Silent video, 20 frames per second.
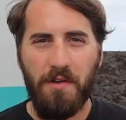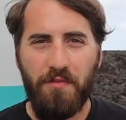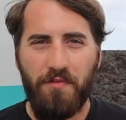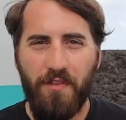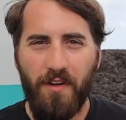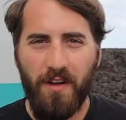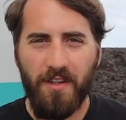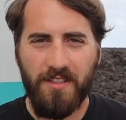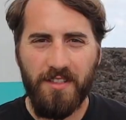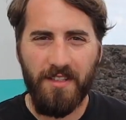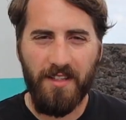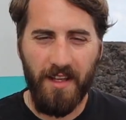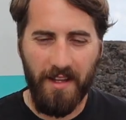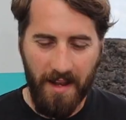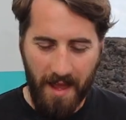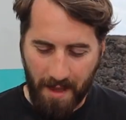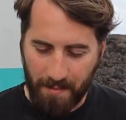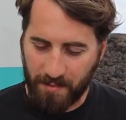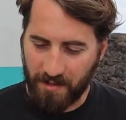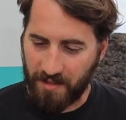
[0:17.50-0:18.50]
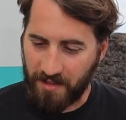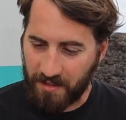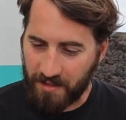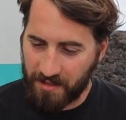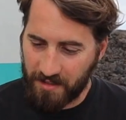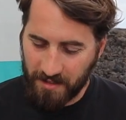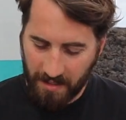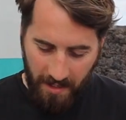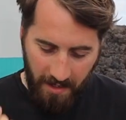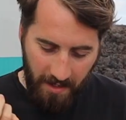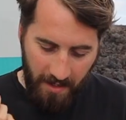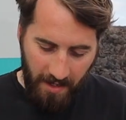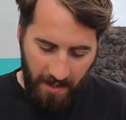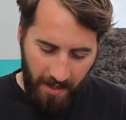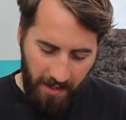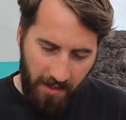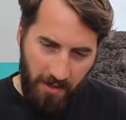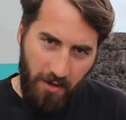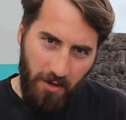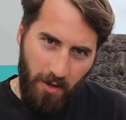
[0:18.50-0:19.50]
Faucet adapters.
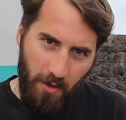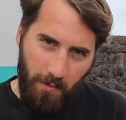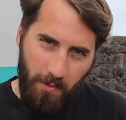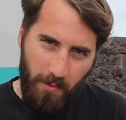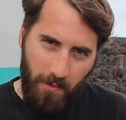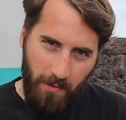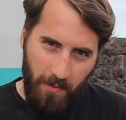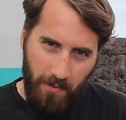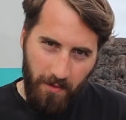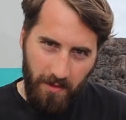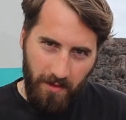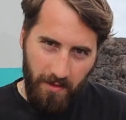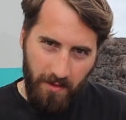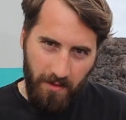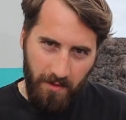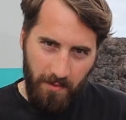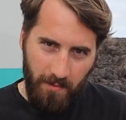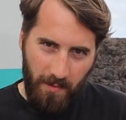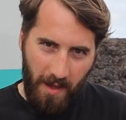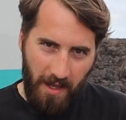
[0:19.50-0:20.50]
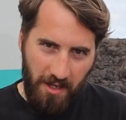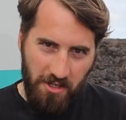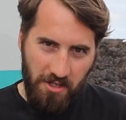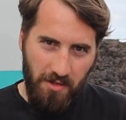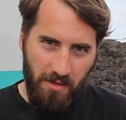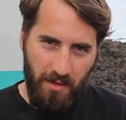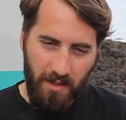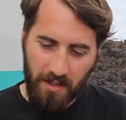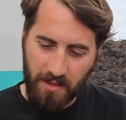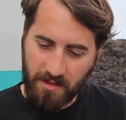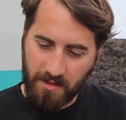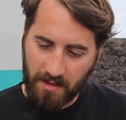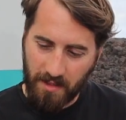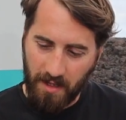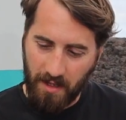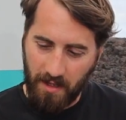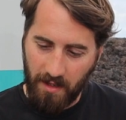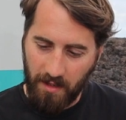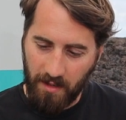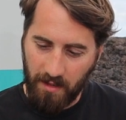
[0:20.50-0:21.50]
In Europe, make sure it's
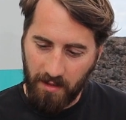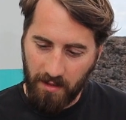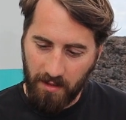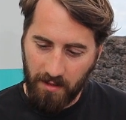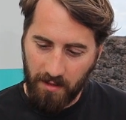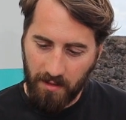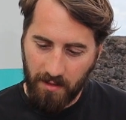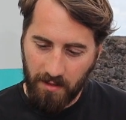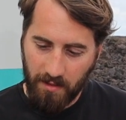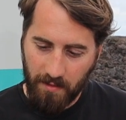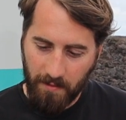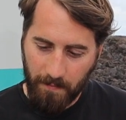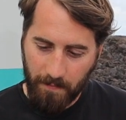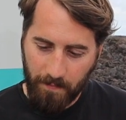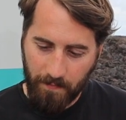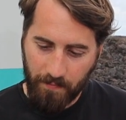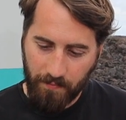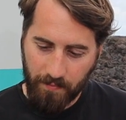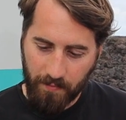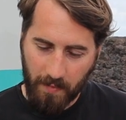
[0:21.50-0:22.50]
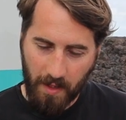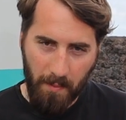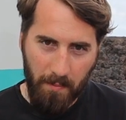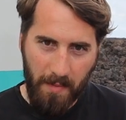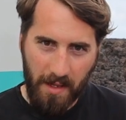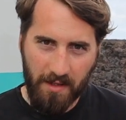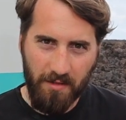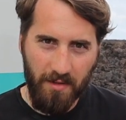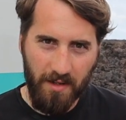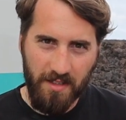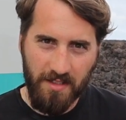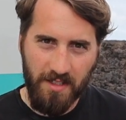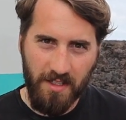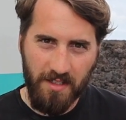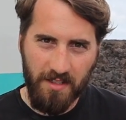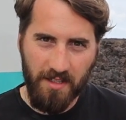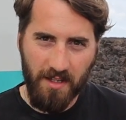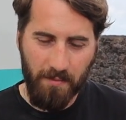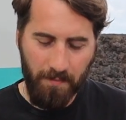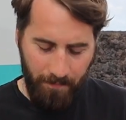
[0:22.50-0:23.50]
a metric
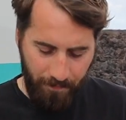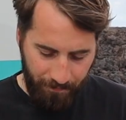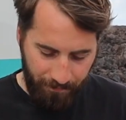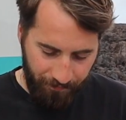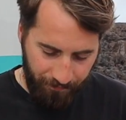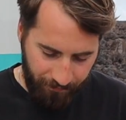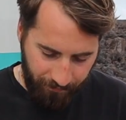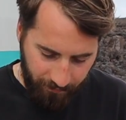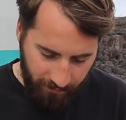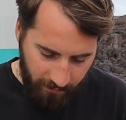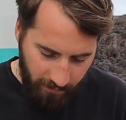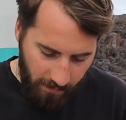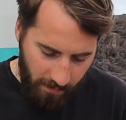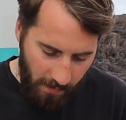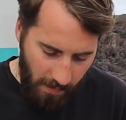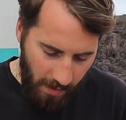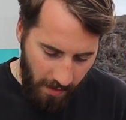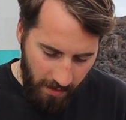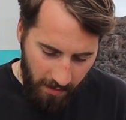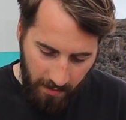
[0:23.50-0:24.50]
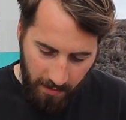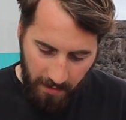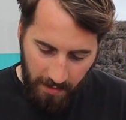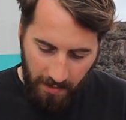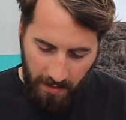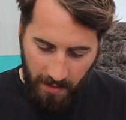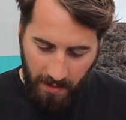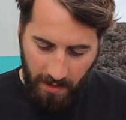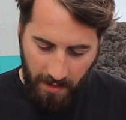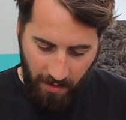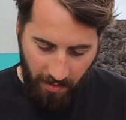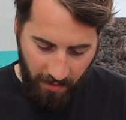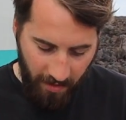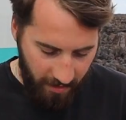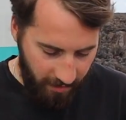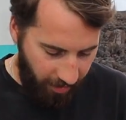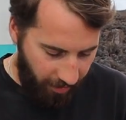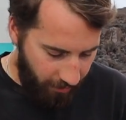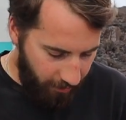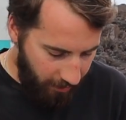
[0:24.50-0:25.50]
system. There
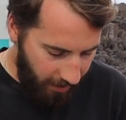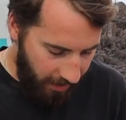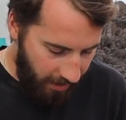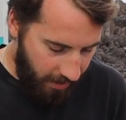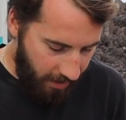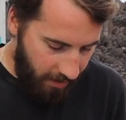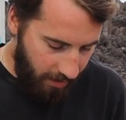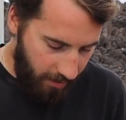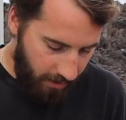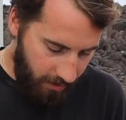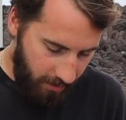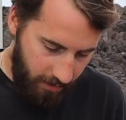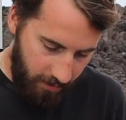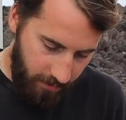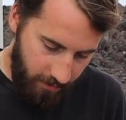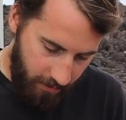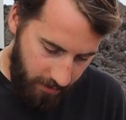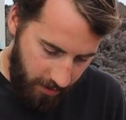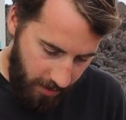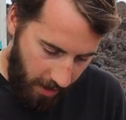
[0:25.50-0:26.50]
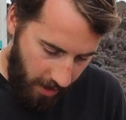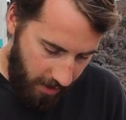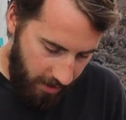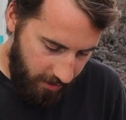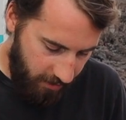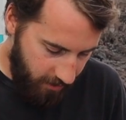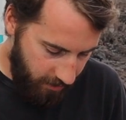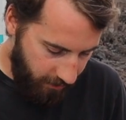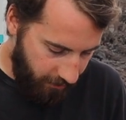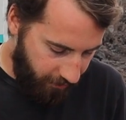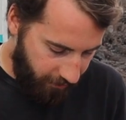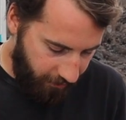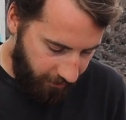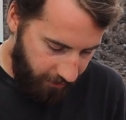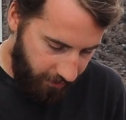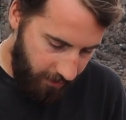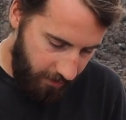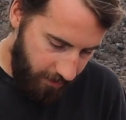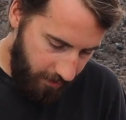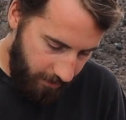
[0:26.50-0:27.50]
are 3 kinds
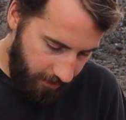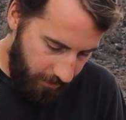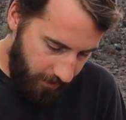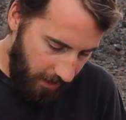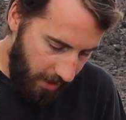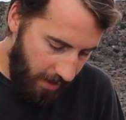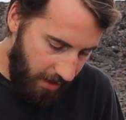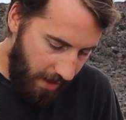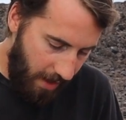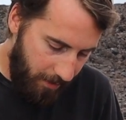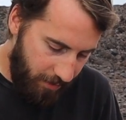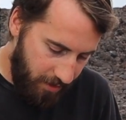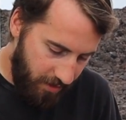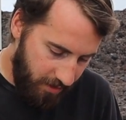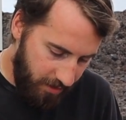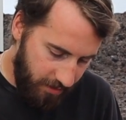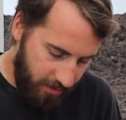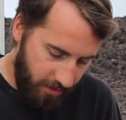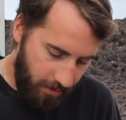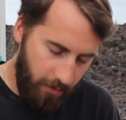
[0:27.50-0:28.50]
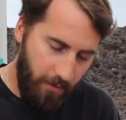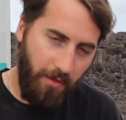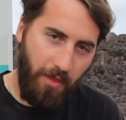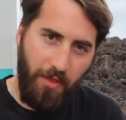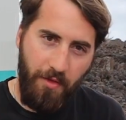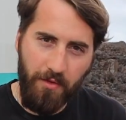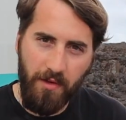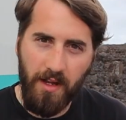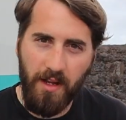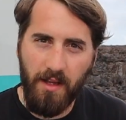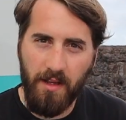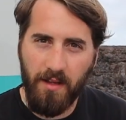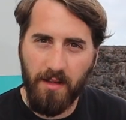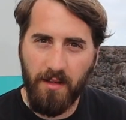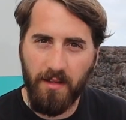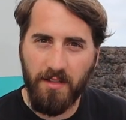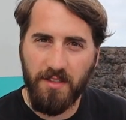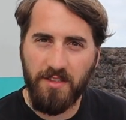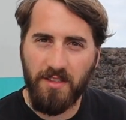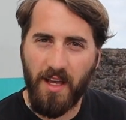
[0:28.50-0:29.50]
of adapters, or
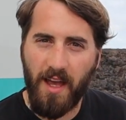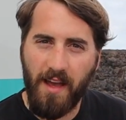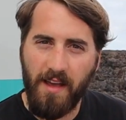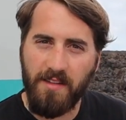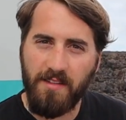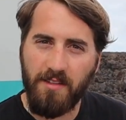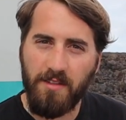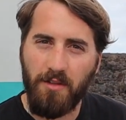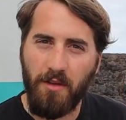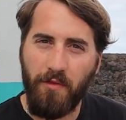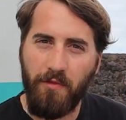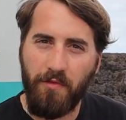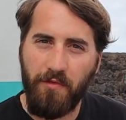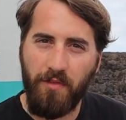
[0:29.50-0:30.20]
3 sizes of